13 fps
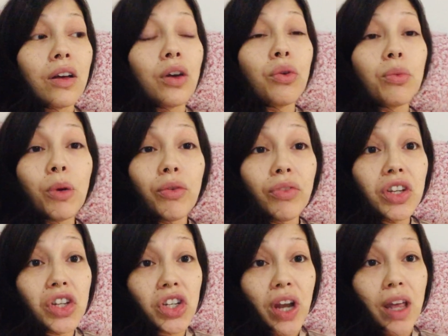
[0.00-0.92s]
remove the
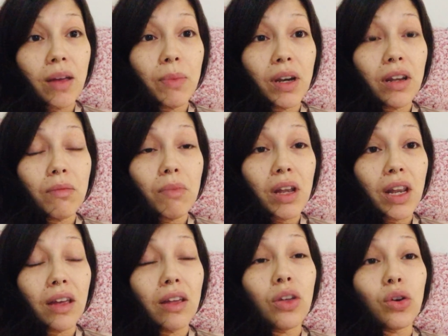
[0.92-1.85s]
shame in
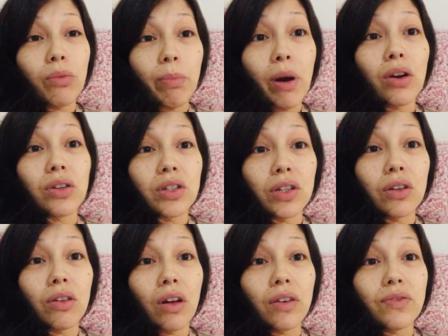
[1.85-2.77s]
admitting your part in
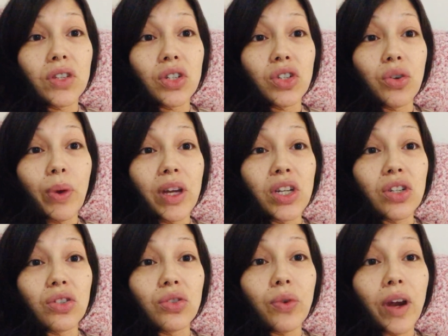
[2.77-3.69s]
a lot of
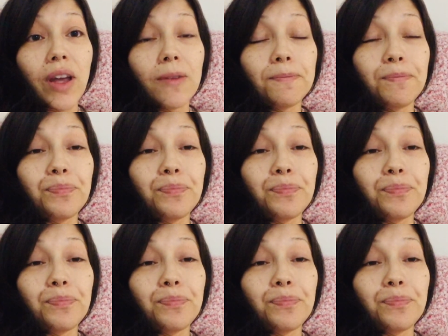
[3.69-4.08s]
situations, right?